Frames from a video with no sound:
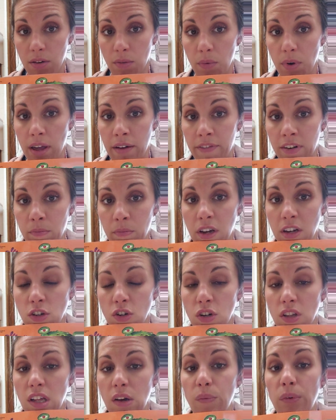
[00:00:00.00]
We have to make
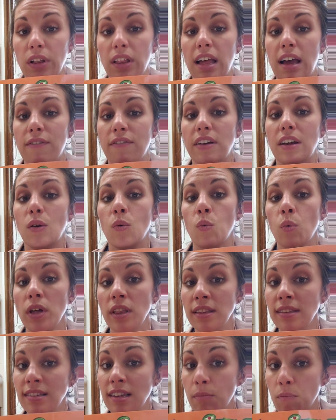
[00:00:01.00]
sure that we're laughing
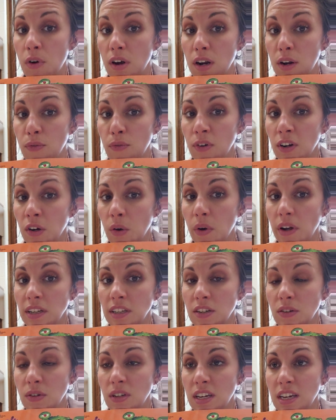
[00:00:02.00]
with someone if we're going
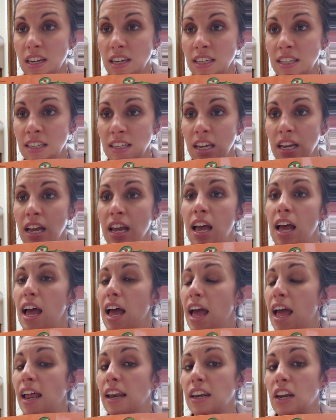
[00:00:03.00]
to tease
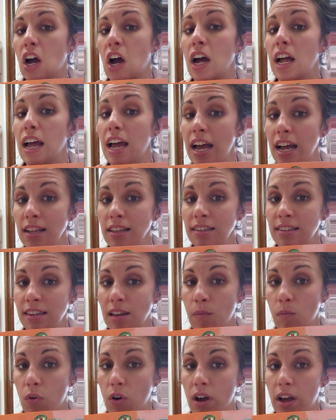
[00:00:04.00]
and not at
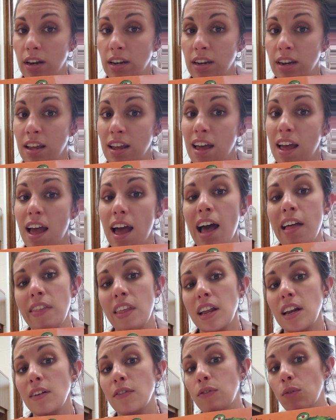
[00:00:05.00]
someone. And
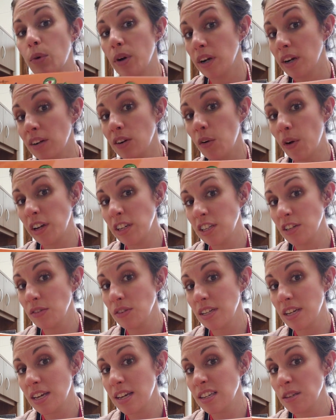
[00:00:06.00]
then if we're going to
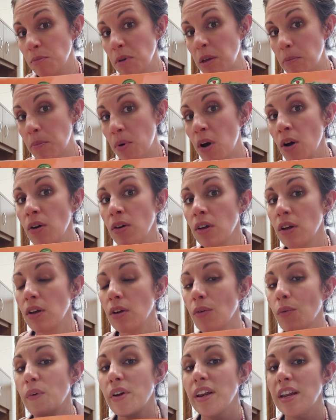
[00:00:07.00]
tease people,
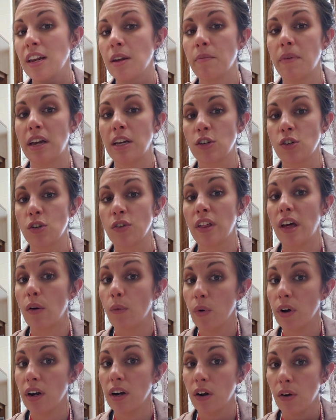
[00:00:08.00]
we need to make sure that
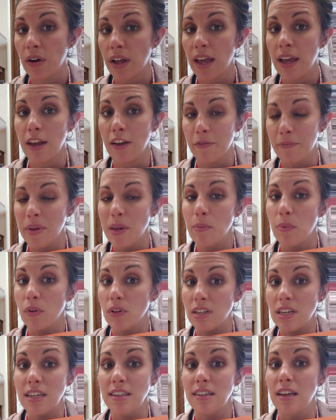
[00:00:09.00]
we're okay if people
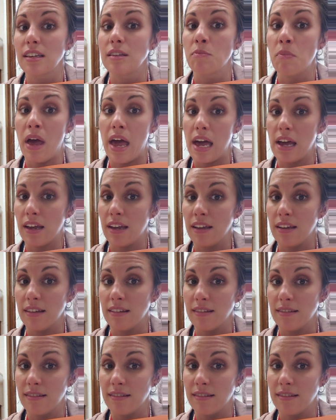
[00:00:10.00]
tease us back.